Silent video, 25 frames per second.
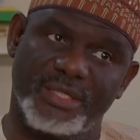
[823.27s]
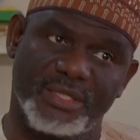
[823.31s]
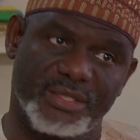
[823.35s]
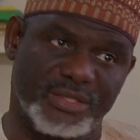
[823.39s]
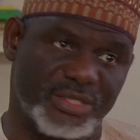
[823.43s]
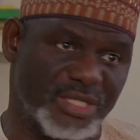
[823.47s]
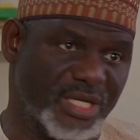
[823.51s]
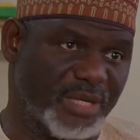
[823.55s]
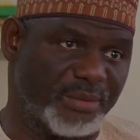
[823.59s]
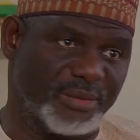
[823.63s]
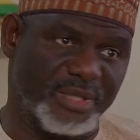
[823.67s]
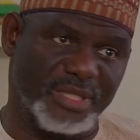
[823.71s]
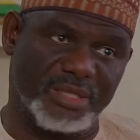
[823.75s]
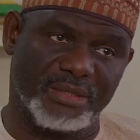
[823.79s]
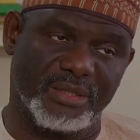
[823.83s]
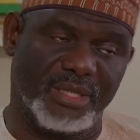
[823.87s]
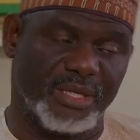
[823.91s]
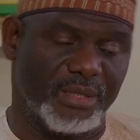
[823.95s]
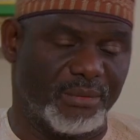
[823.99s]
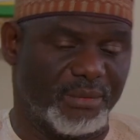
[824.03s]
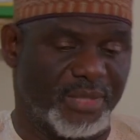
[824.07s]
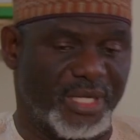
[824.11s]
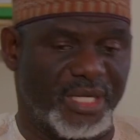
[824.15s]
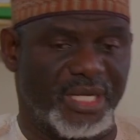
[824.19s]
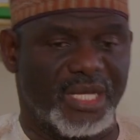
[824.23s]
The chairman,
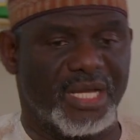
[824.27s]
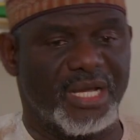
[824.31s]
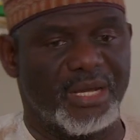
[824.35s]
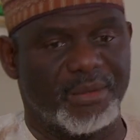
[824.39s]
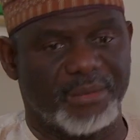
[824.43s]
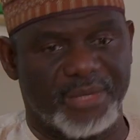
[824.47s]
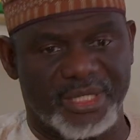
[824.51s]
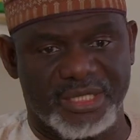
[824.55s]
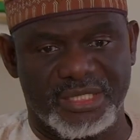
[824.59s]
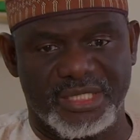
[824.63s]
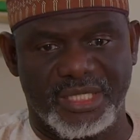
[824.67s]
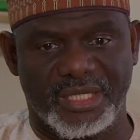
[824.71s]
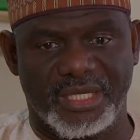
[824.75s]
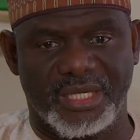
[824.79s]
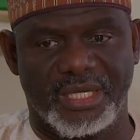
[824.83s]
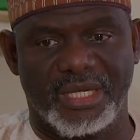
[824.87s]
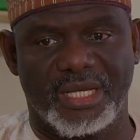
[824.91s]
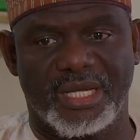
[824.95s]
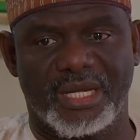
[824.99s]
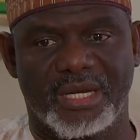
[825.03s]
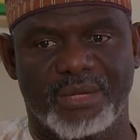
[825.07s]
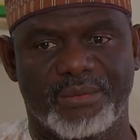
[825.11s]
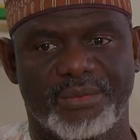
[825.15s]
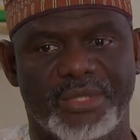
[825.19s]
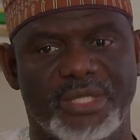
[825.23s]
Mala Ahmad Jalal
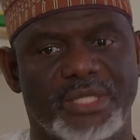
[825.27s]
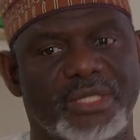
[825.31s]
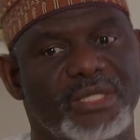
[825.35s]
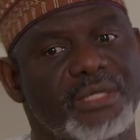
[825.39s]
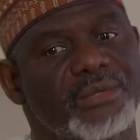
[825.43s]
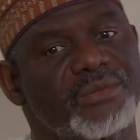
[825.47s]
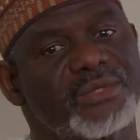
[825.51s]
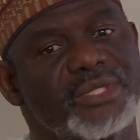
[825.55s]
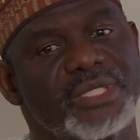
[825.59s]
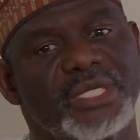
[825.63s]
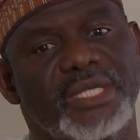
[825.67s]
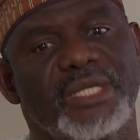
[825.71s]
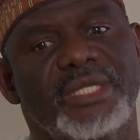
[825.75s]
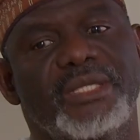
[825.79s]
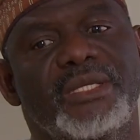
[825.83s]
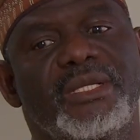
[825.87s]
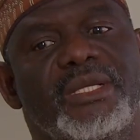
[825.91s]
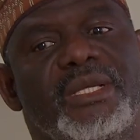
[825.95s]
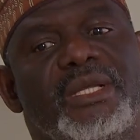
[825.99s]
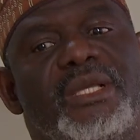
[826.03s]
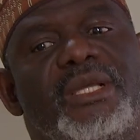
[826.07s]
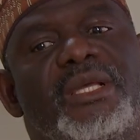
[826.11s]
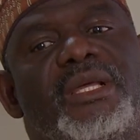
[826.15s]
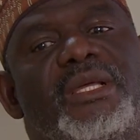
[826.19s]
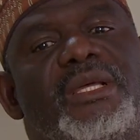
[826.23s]
Arabi, keeps saying
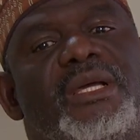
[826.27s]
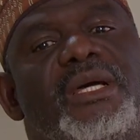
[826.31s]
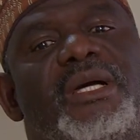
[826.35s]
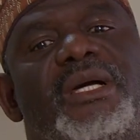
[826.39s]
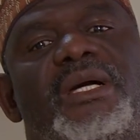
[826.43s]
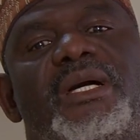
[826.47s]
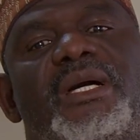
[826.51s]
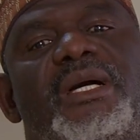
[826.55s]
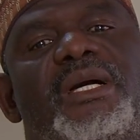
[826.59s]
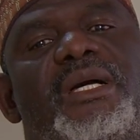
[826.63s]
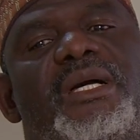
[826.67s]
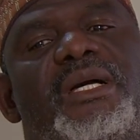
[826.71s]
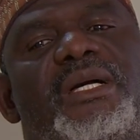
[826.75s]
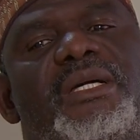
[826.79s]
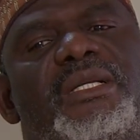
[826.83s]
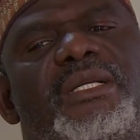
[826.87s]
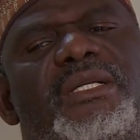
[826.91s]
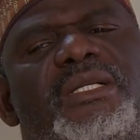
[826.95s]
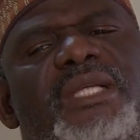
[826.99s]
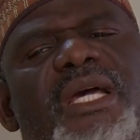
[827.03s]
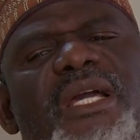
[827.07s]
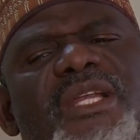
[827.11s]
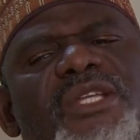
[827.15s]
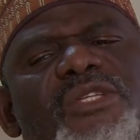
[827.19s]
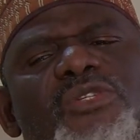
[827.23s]

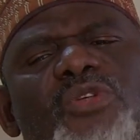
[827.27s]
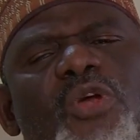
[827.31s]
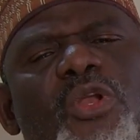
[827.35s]
there is